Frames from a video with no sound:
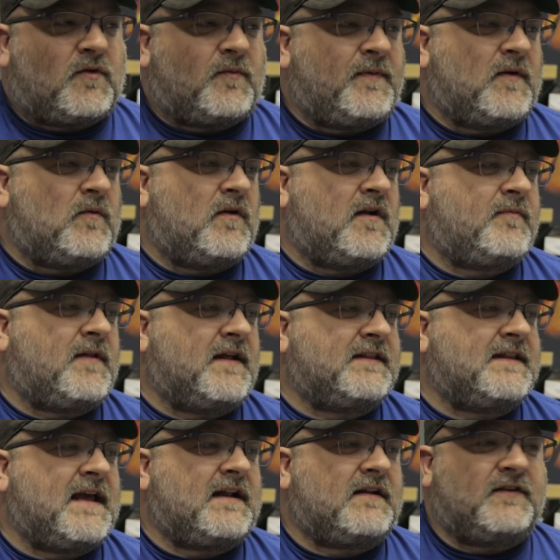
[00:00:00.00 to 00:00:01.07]
you want to pick one up like
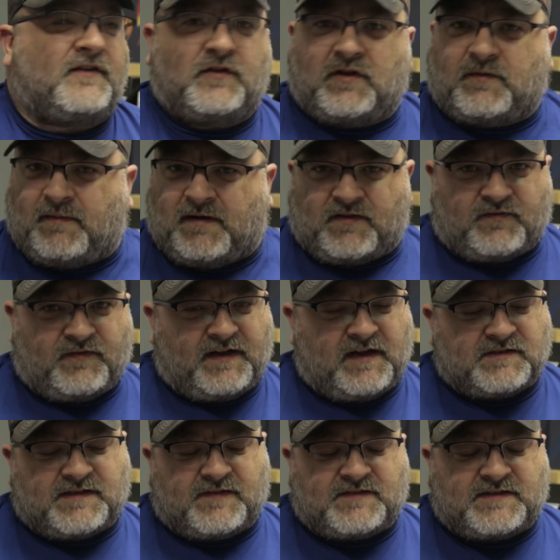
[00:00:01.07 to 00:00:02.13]
that. And you look at my other
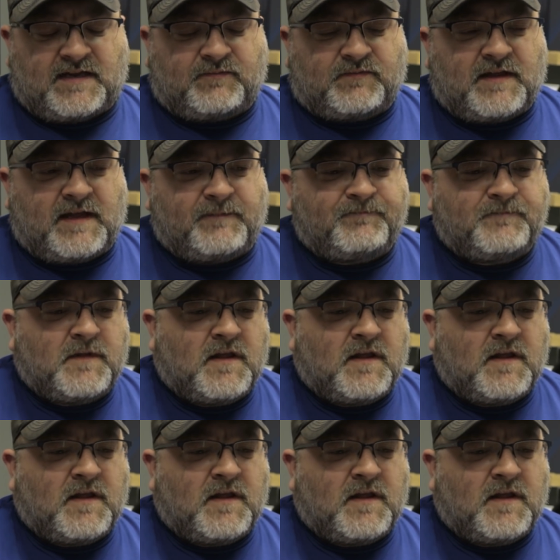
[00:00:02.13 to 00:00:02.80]
videos, I have the same thing.